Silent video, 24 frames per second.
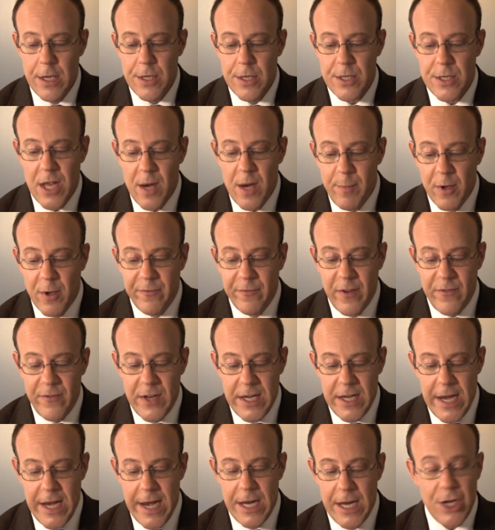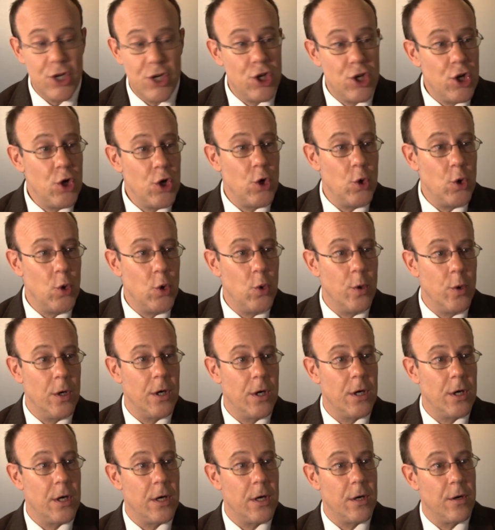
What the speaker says: Senate Bill 1582